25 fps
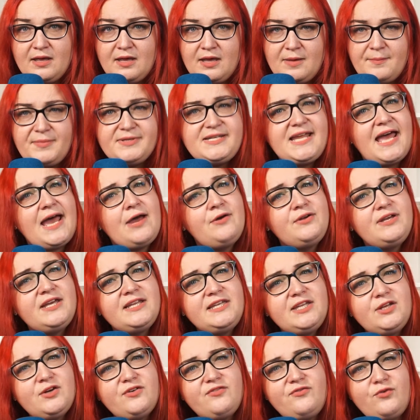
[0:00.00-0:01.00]
But how
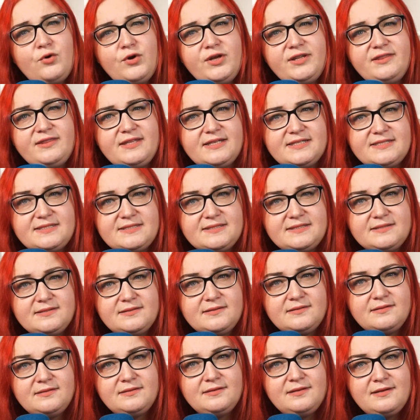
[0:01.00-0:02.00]
can you avoid this?
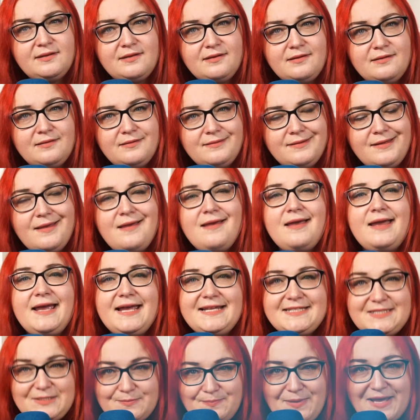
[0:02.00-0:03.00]

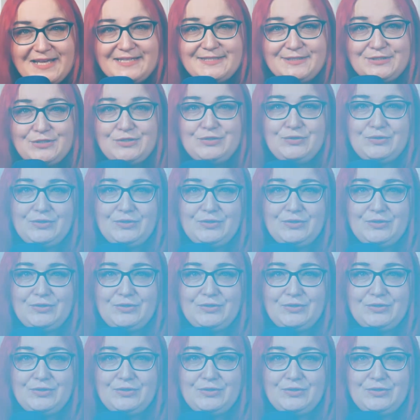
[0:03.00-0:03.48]
It's best to do